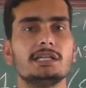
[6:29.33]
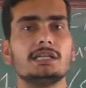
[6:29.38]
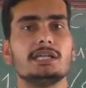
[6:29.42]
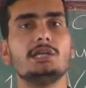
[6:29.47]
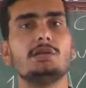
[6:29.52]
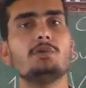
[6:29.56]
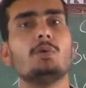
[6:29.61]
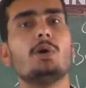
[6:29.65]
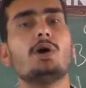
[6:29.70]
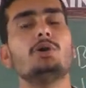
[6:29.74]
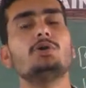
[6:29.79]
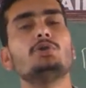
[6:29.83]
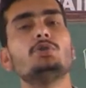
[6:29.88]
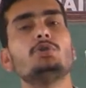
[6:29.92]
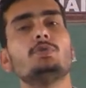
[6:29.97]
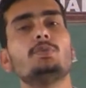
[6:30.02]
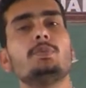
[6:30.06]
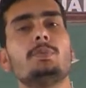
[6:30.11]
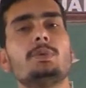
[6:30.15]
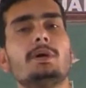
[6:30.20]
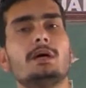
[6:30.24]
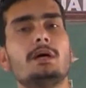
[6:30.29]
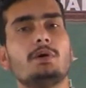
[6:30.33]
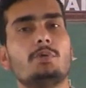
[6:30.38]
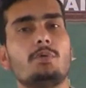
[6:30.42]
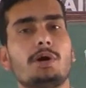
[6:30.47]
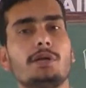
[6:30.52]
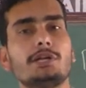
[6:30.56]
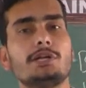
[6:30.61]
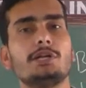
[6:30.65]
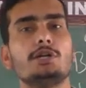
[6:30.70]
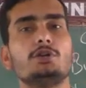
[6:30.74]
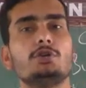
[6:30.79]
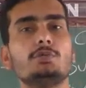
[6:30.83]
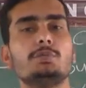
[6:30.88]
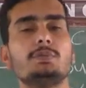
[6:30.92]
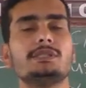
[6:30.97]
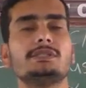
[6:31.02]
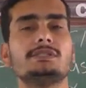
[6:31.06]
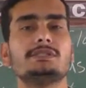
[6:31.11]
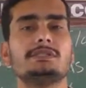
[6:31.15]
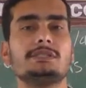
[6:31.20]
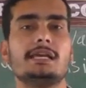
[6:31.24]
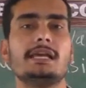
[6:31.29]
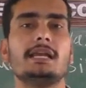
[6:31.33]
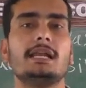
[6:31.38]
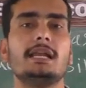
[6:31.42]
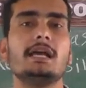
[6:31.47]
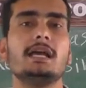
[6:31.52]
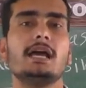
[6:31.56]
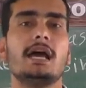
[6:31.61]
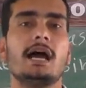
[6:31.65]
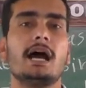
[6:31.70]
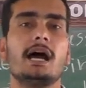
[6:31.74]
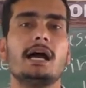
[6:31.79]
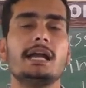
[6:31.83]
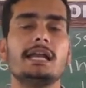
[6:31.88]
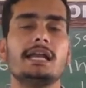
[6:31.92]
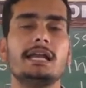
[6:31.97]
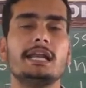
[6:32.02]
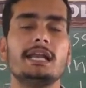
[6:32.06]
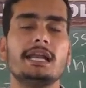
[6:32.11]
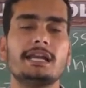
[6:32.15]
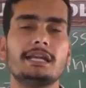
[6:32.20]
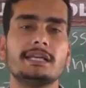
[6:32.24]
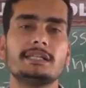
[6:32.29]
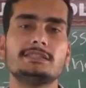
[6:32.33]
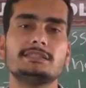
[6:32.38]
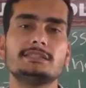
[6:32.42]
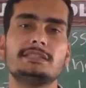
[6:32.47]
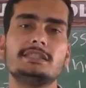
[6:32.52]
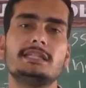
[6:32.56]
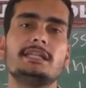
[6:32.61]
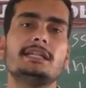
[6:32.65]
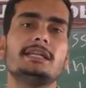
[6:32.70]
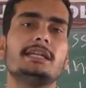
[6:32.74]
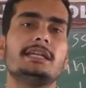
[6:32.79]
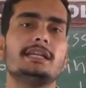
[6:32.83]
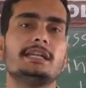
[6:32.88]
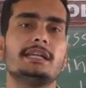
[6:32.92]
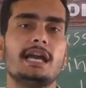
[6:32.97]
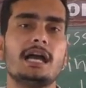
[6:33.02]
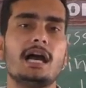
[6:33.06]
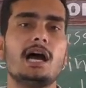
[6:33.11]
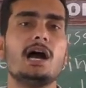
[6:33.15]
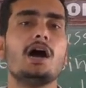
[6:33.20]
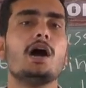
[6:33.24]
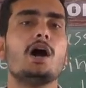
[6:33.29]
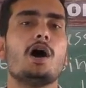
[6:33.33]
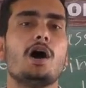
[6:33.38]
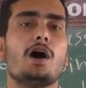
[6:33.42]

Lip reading: he wanted to be sell electricity in India,